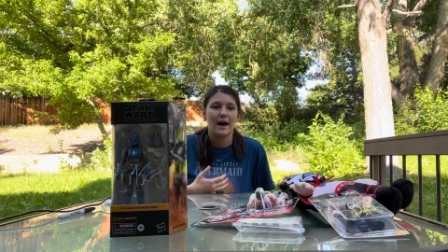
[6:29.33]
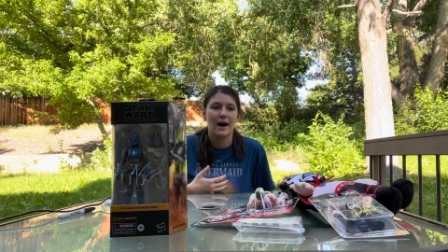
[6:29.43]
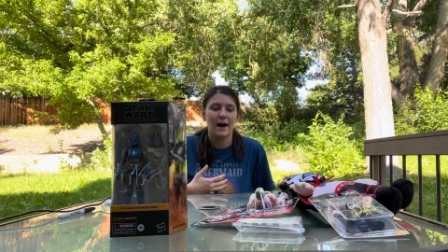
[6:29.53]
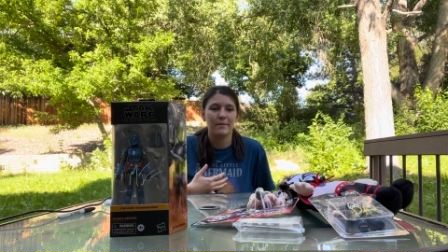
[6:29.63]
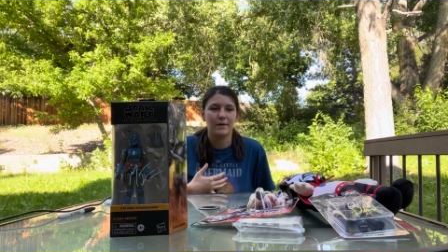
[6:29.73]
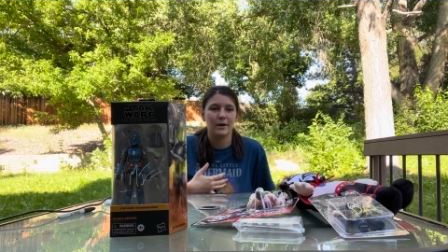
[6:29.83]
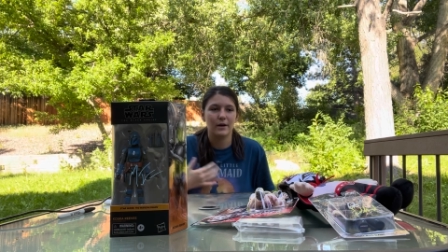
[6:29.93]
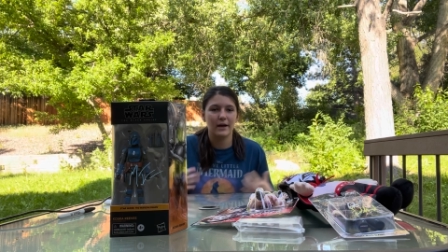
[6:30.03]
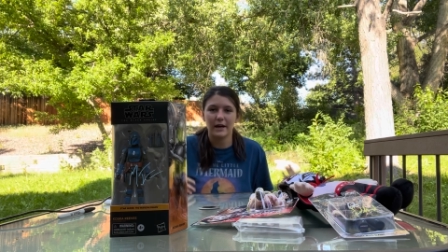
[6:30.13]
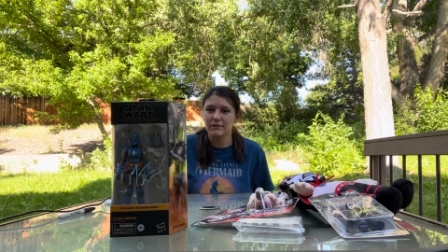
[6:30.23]
um,
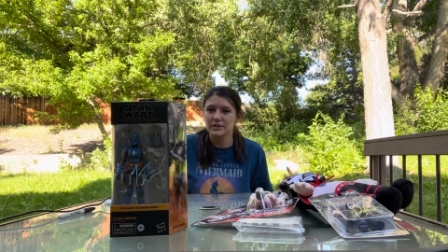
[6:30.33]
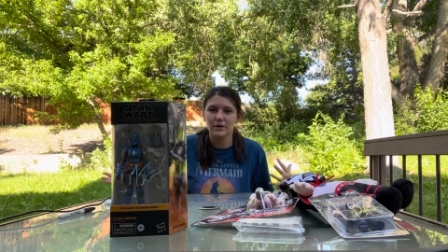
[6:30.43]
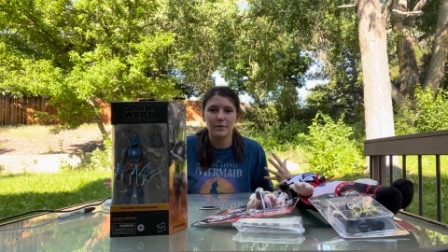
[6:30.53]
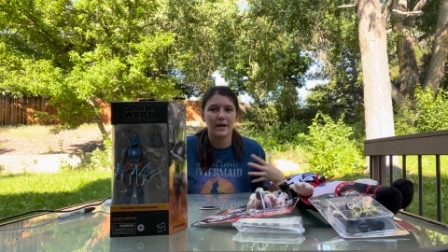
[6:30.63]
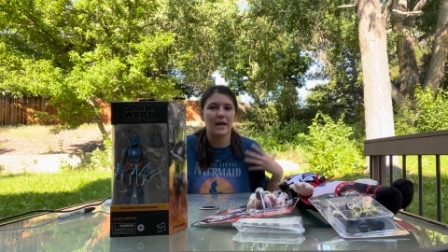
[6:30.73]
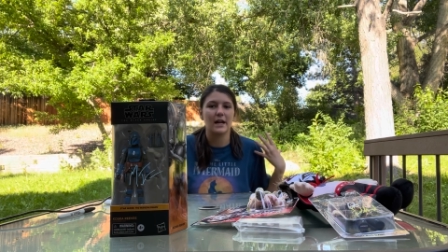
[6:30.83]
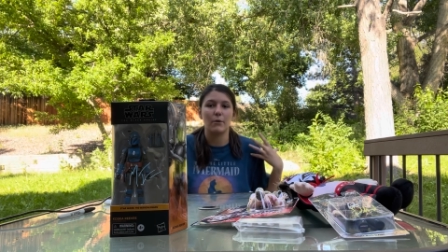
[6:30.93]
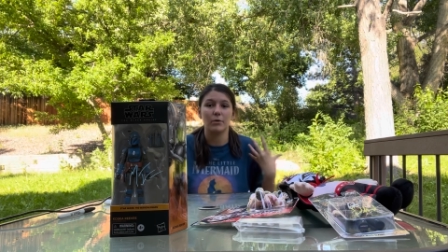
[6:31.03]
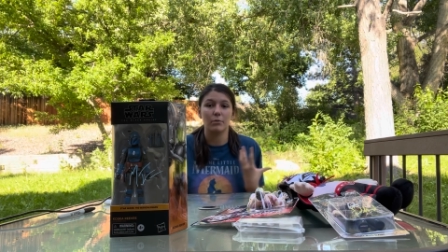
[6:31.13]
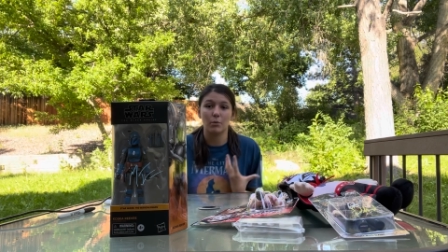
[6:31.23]
like every single weekend,
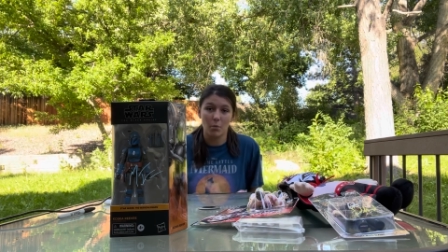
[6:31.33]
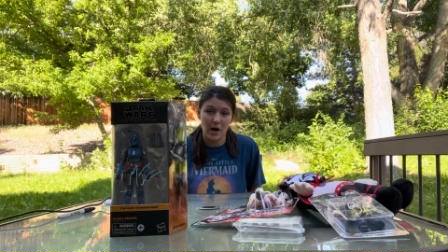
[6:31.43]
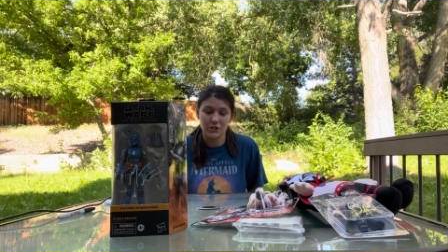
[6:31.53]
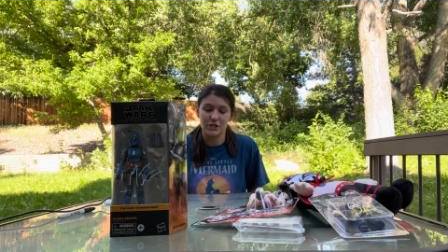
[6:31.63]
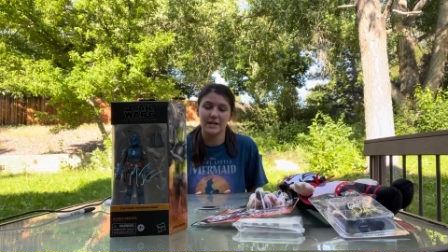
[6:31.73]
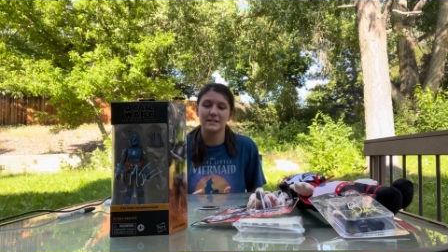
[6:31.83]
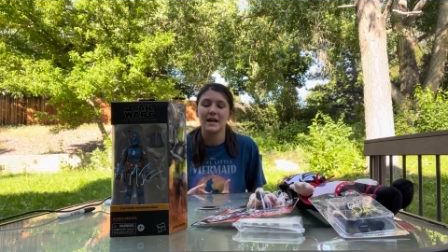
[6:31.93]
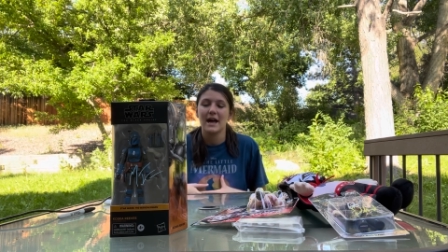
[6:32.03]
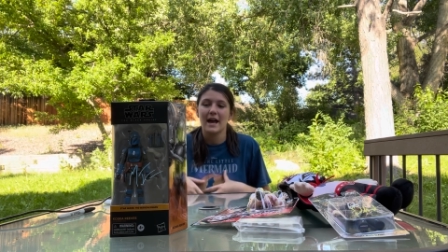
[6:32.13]
and we would watch it.